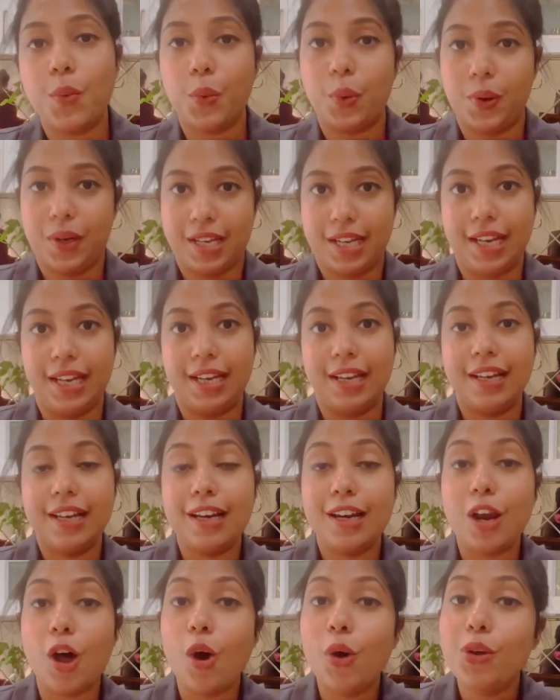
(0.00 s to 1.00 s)
walking.
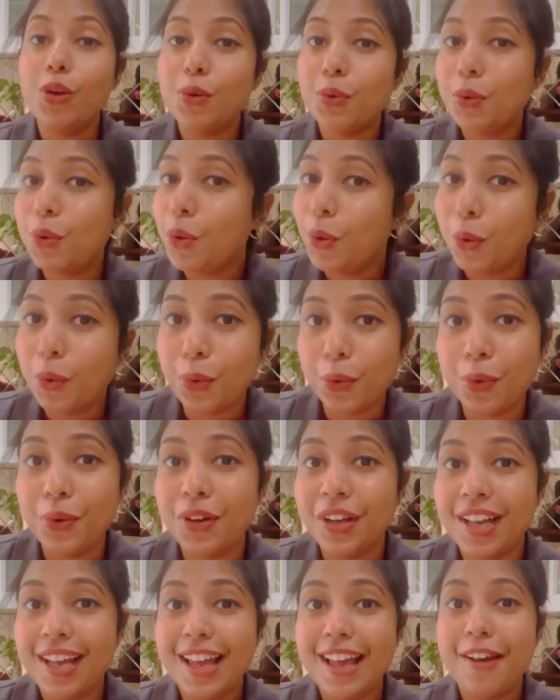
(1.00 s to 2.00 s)
Now you know,
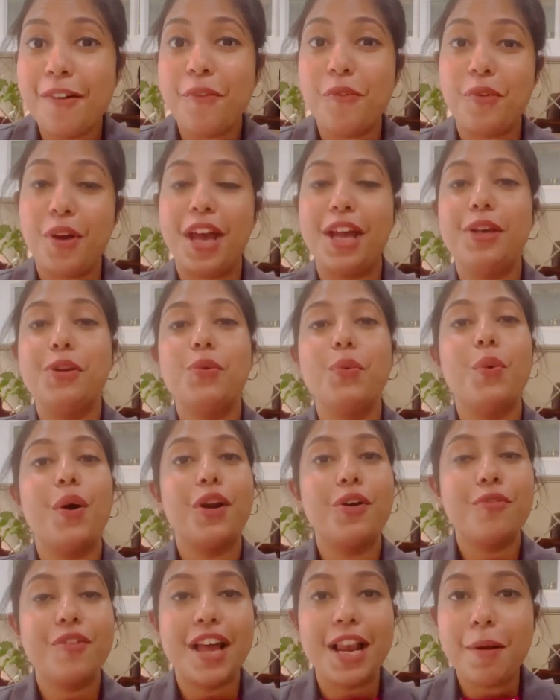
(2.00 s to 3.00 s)
where you are
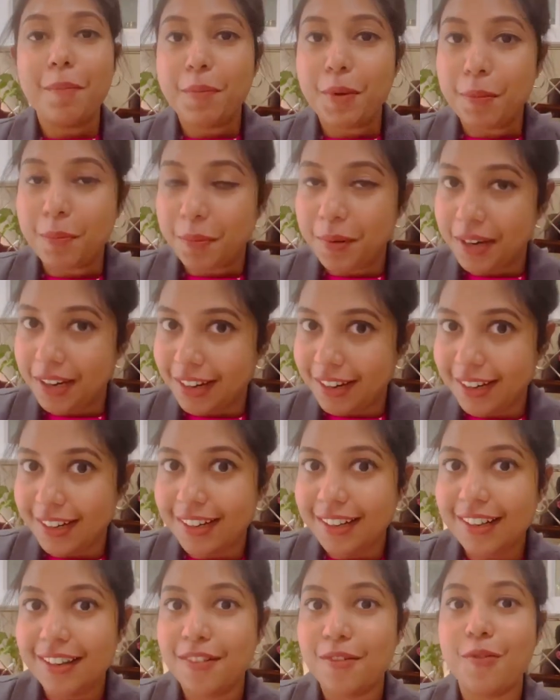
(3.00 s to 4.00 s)
well
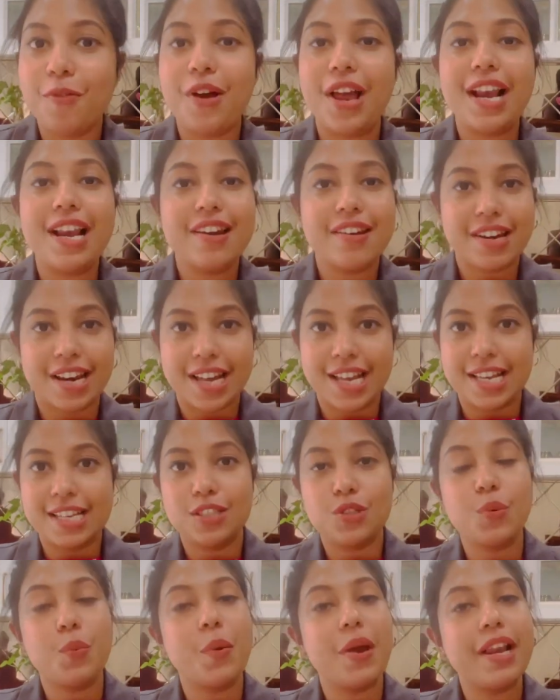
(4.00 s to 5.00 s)
prepared, well
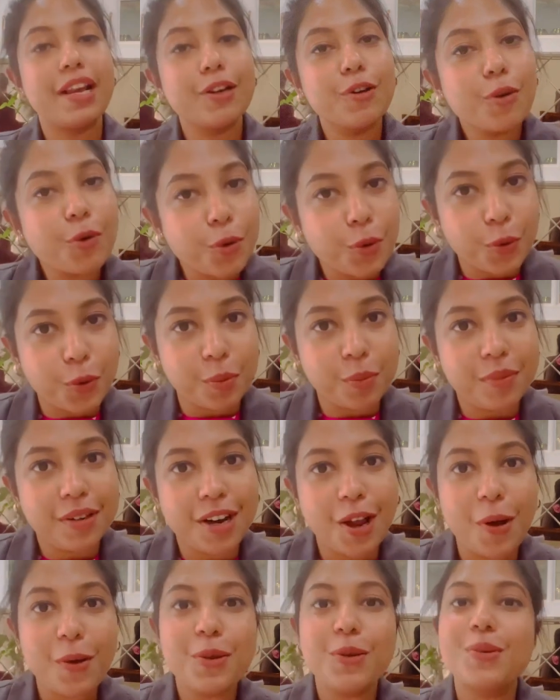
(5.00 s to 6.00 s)
dressed, well groomed,
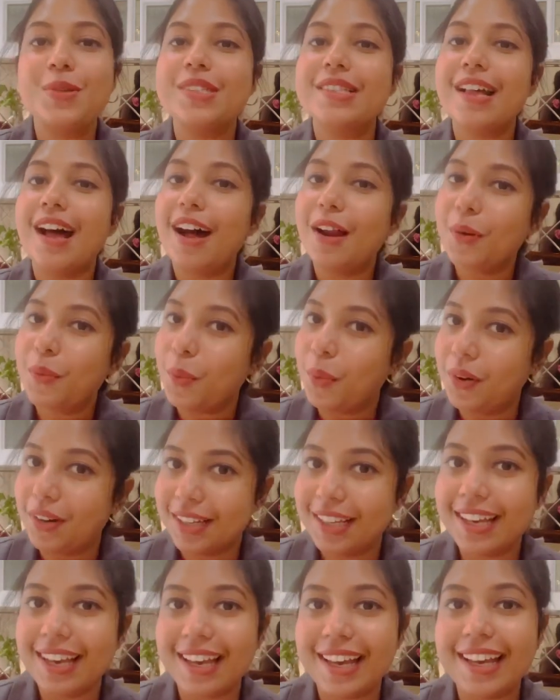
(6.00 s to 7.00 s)
now you start
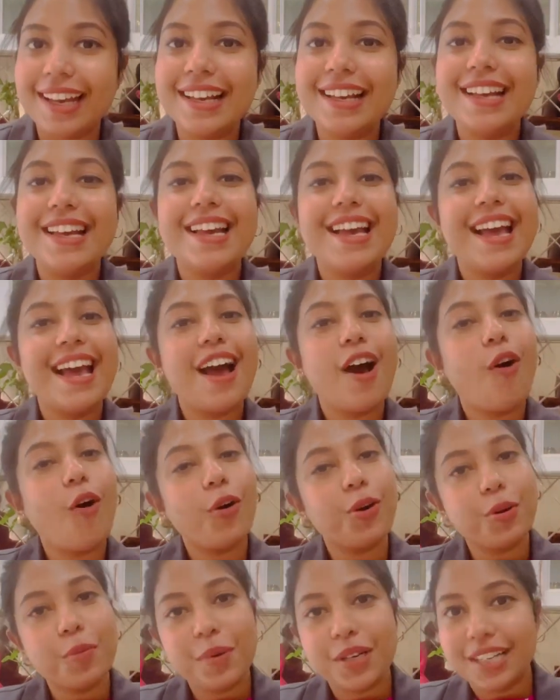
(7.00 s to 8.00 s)
walking,
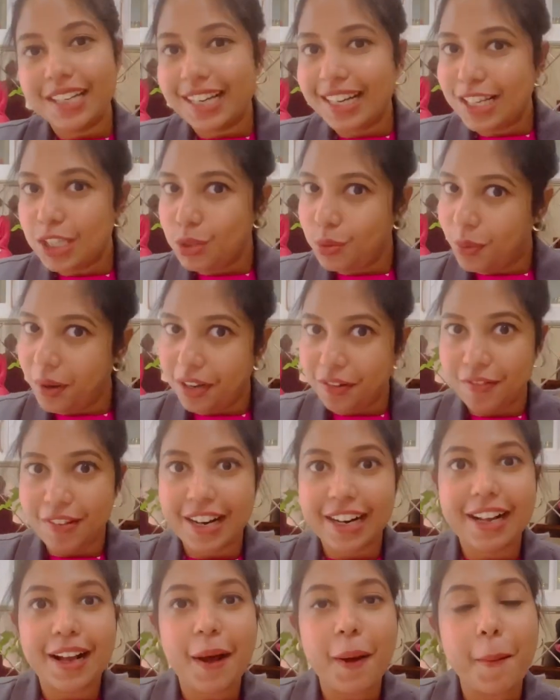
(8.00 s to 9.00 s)
automatically sweat will
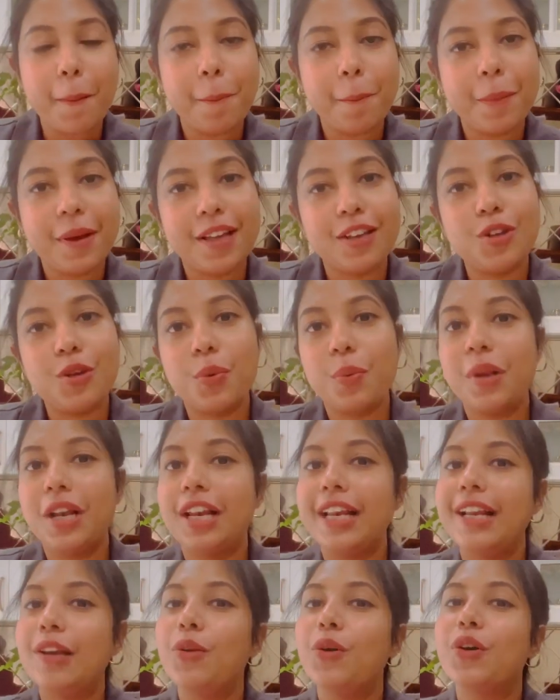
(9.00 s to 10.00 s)
come, you will
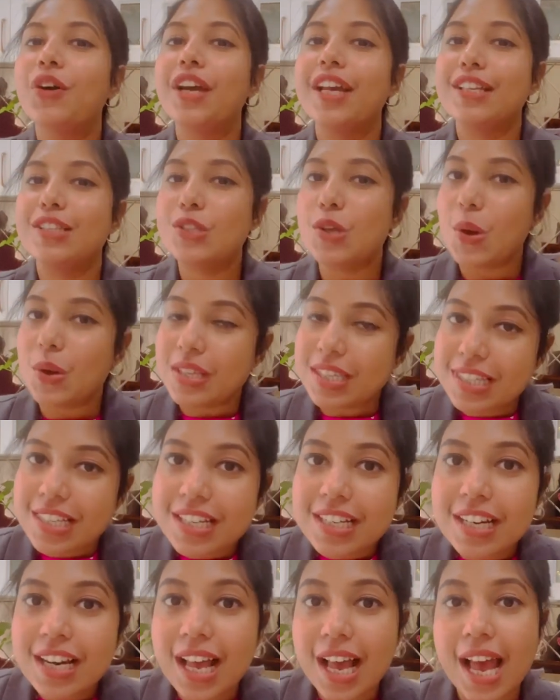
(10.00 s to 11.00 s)
look
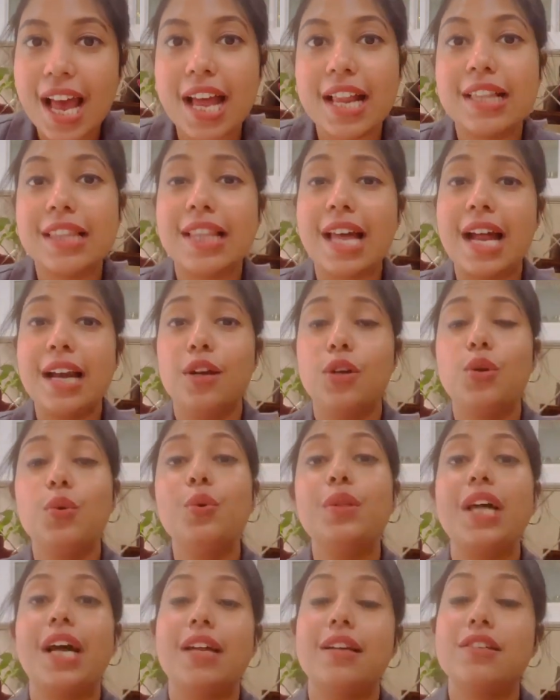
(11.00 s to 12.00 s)
exhausted, and that too,
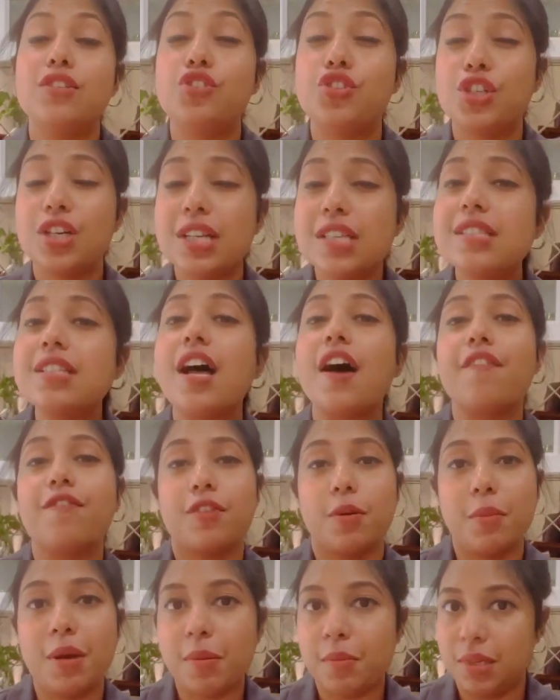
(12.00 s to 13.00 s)
that just after
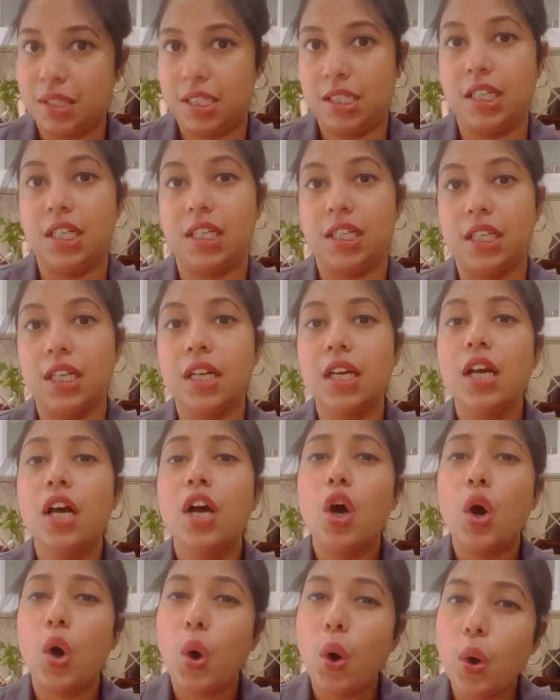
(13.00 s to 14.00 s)
my maternity.
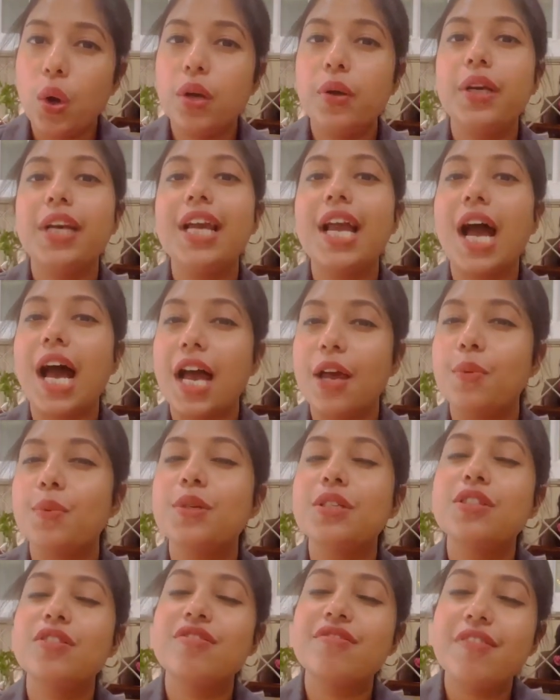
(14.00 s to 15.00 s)
Already I
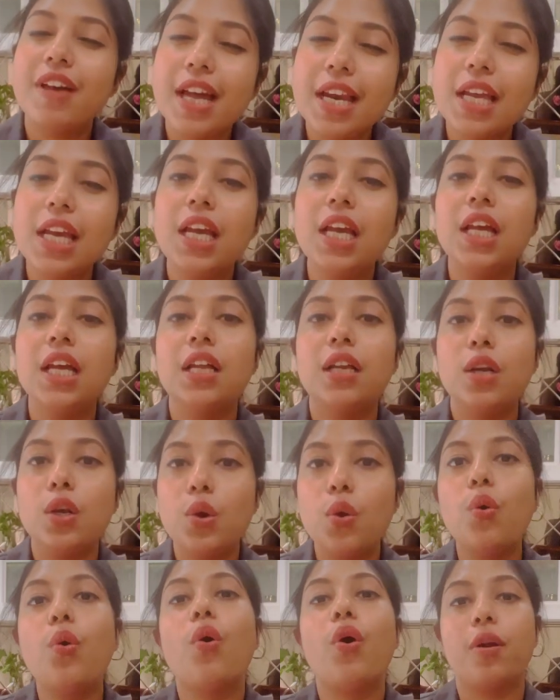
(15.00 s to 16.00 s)
was very
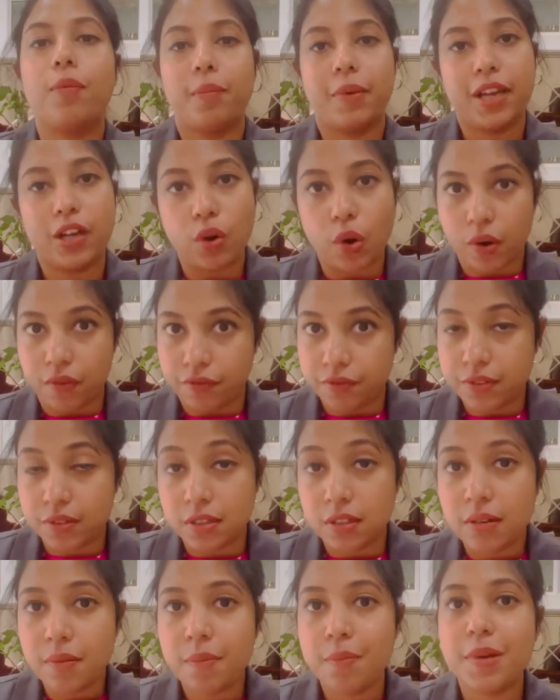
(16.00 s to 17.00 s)
low on my
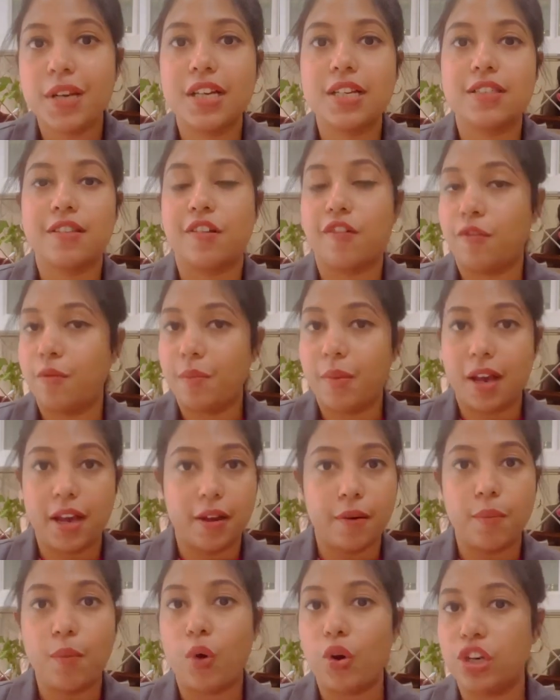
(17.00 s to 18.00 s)
confidence because of my
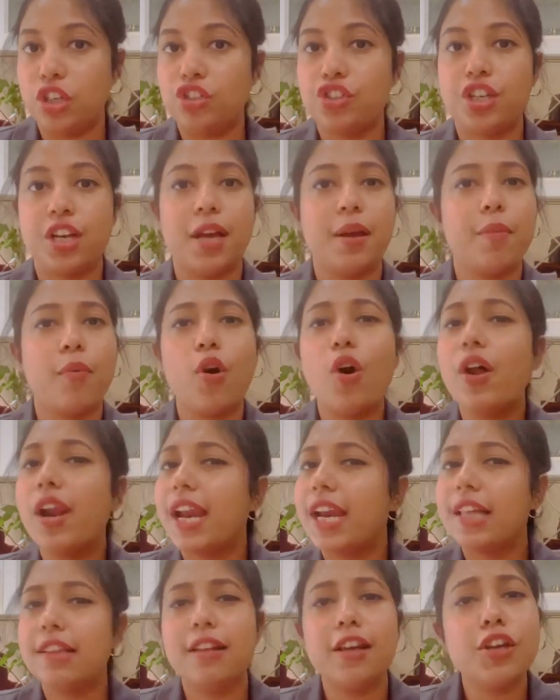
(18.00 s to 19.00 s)
body shape or
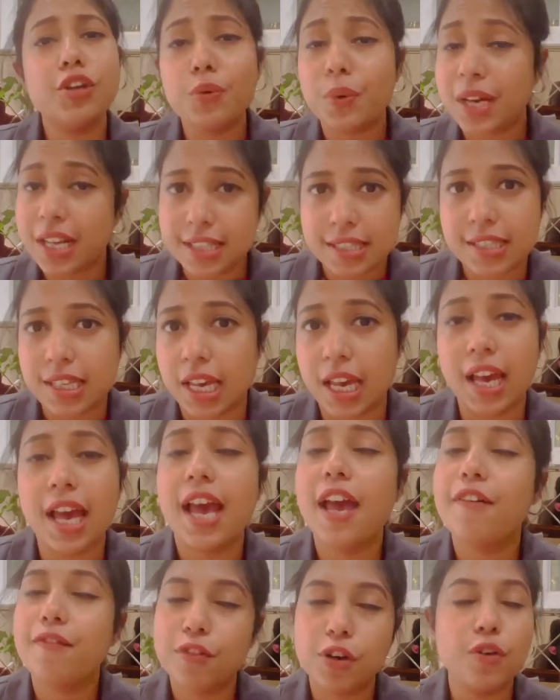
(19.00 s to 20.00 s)
anything, you can say
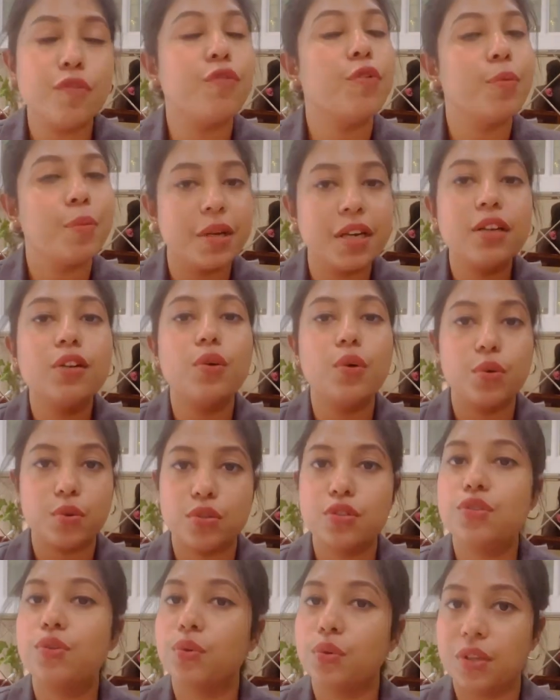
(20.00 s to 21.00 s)
every woman goes
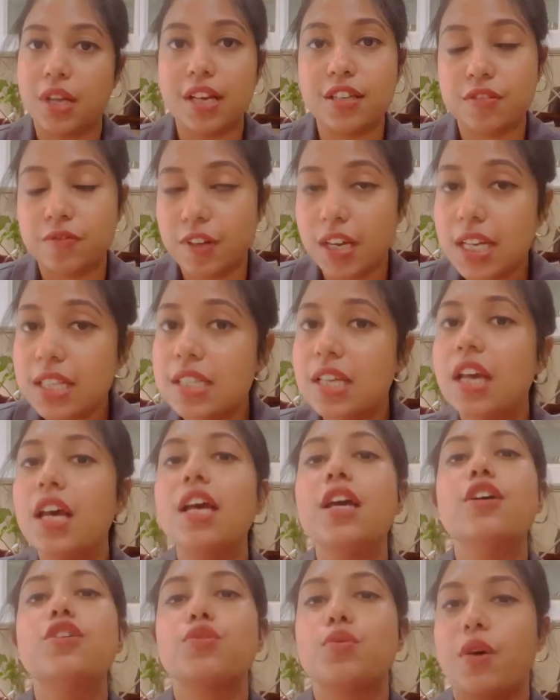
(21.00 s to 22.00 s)
through that space,
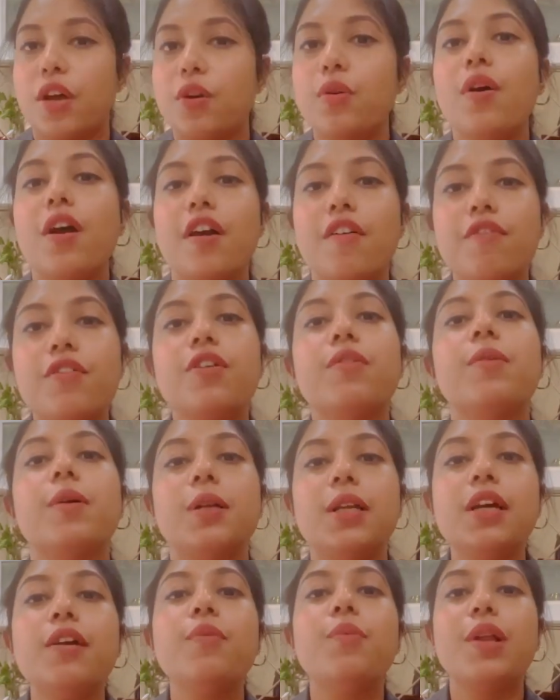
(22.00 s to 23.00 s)
so I know
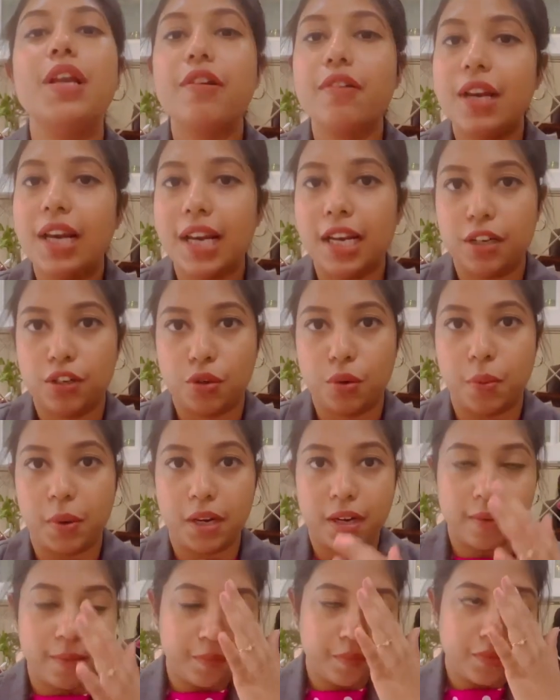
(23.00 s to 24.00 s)
everybody will relate to it.